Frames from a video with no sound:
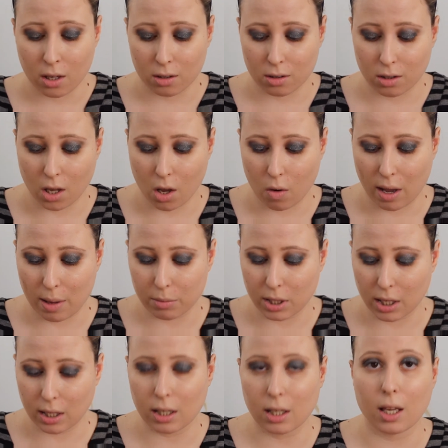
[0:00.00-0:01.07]
So I'm
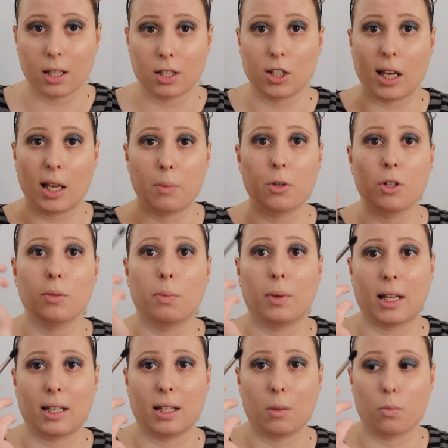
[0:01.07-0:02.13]
taking a tapered
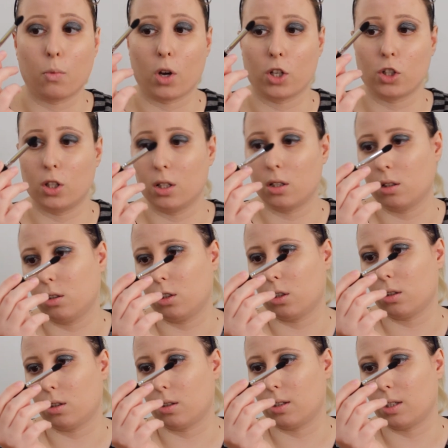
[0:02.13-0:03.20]
blending brush. This is
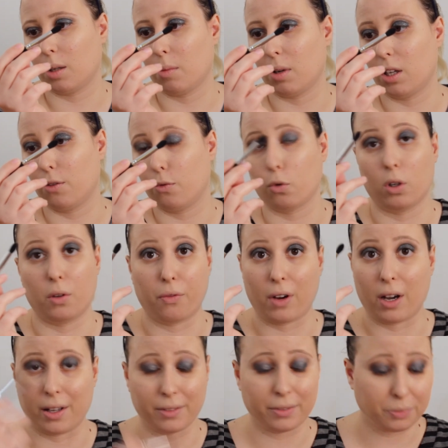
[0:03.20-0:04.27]
just a Sigma
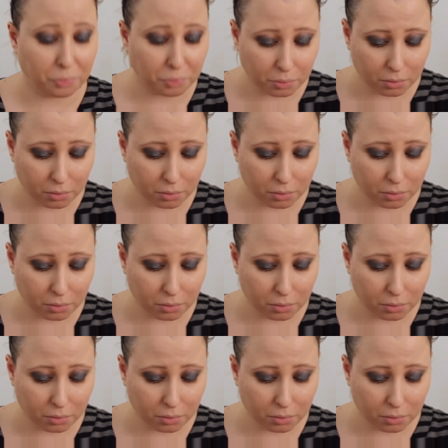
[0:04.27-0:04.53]
E45.